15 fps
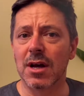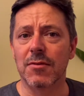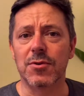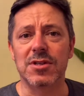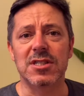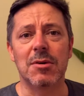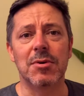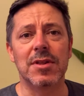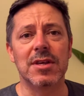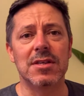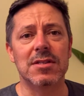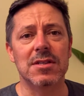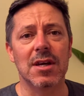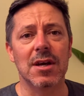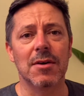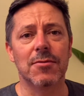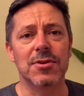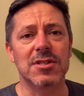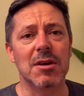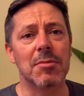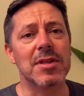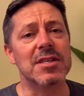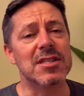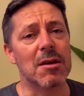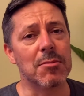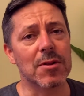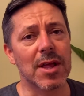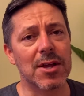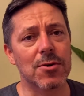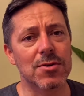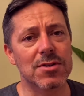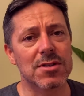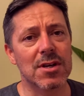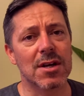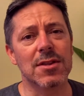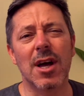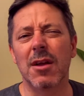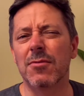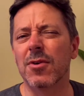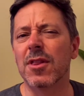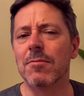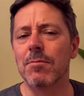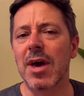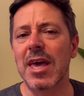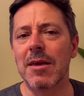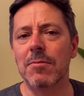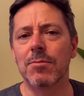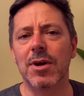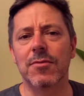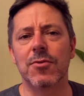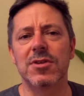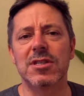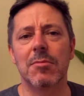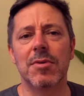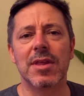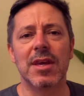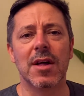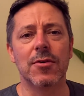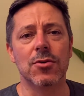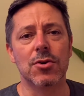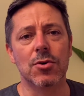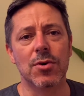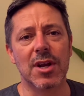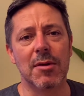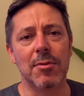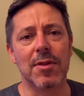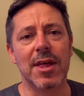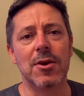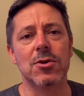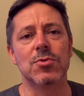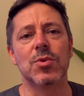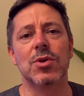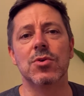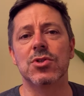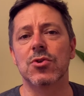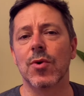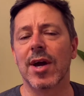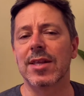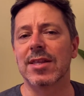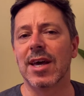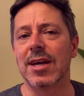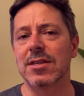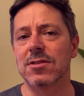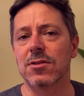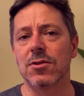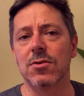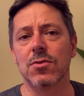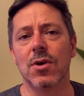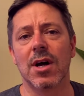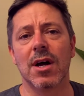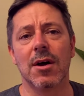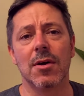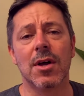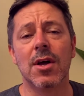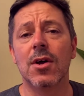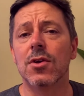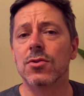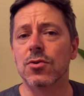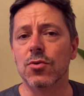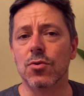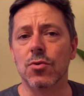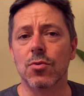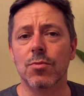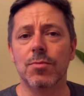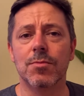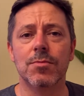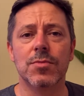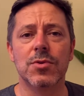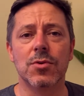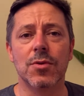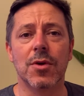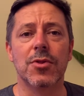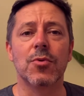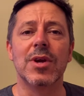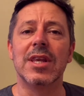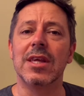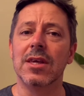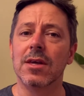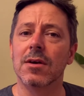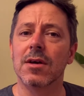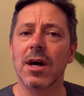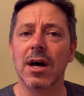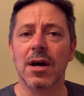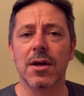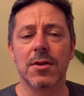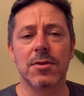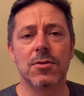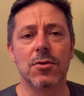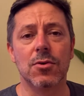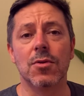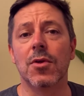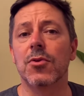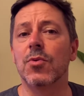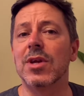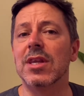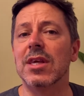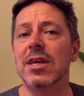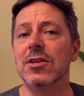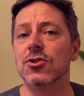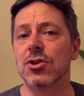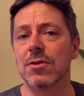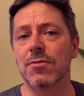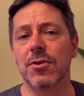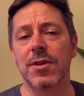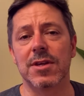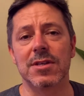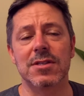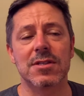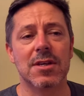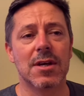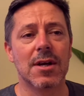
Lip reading: for some of these emulators, not for the main, but for some of the other newer emulators. We use DirectX to do the 3D engine for this.